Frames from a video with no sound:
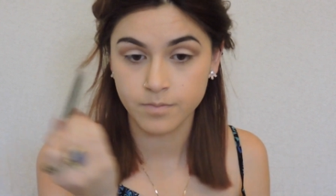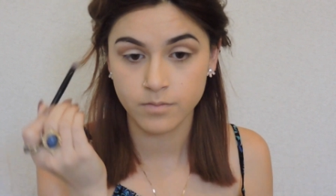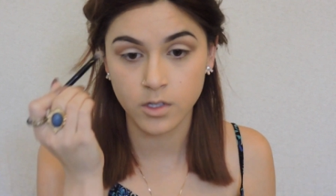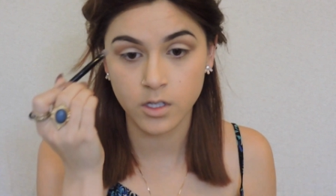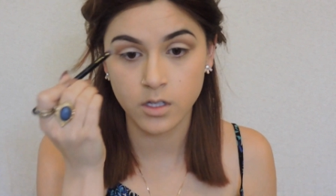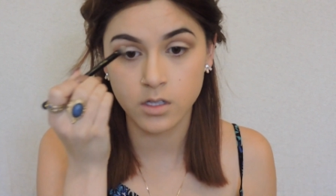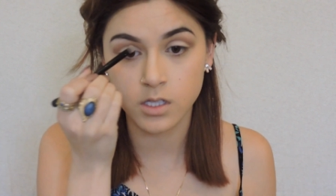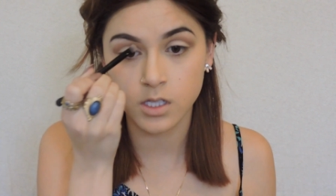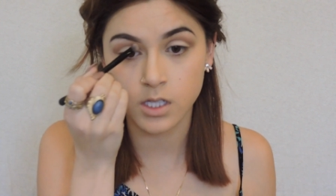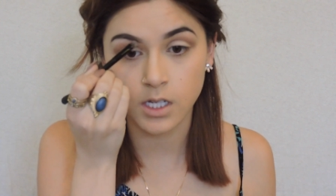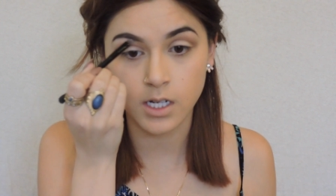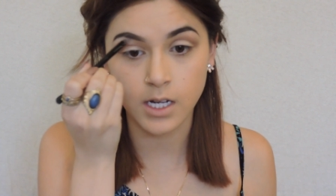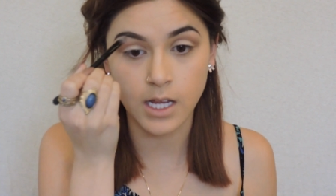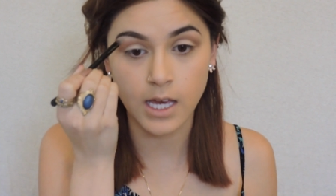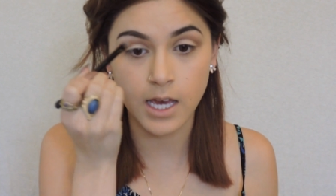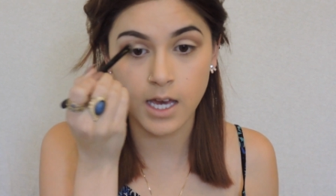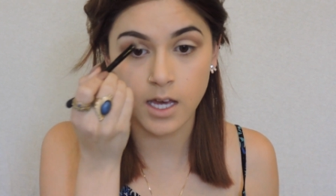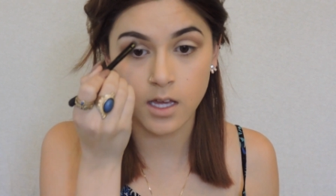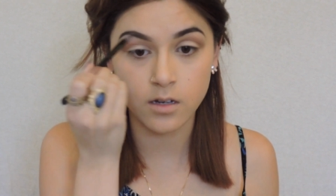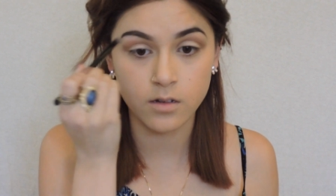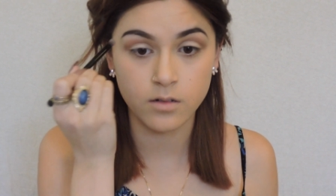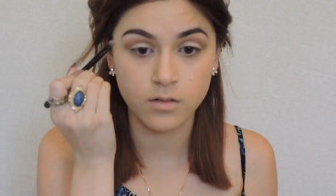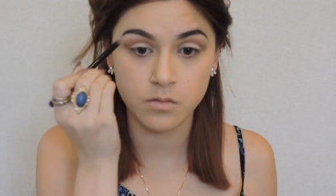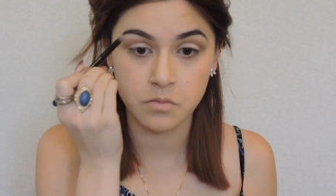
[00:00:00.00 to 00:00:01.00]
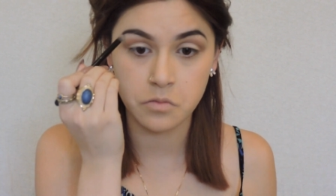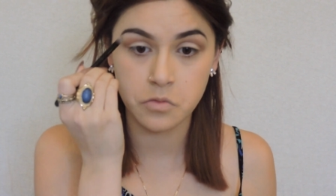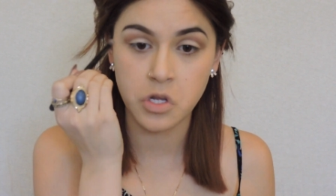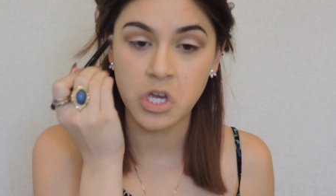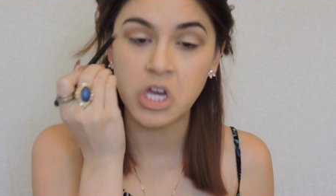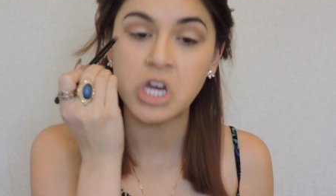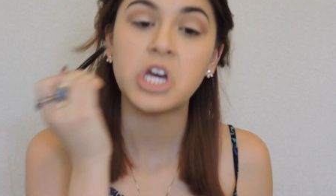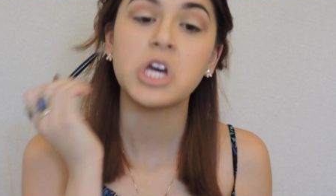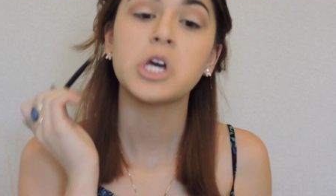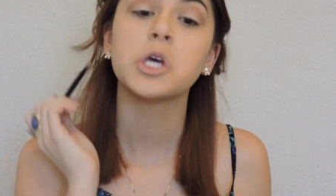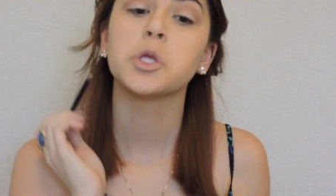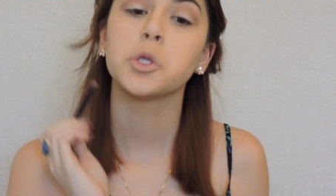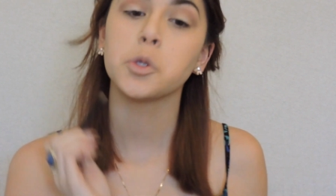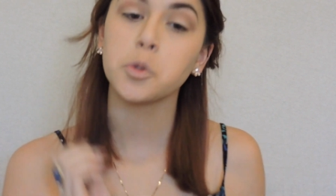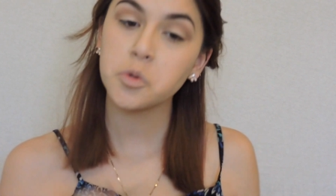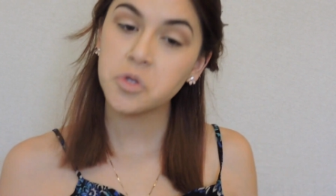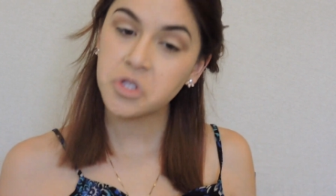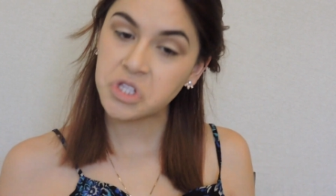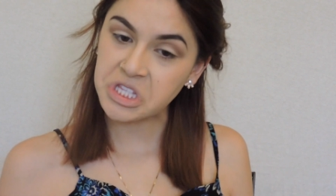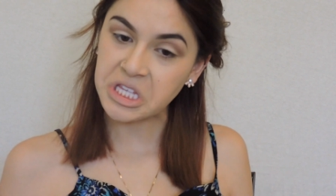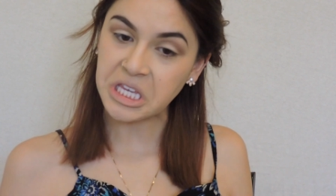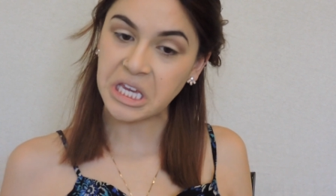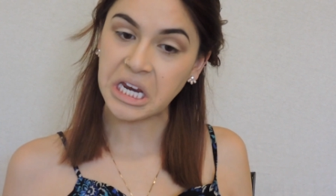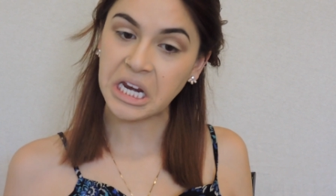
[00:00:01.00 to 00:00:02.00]
You see that? You
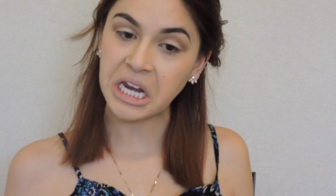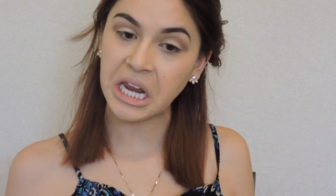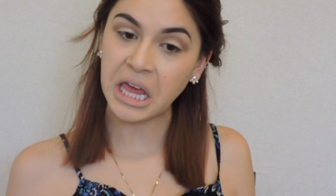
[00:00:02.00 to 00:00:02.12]
see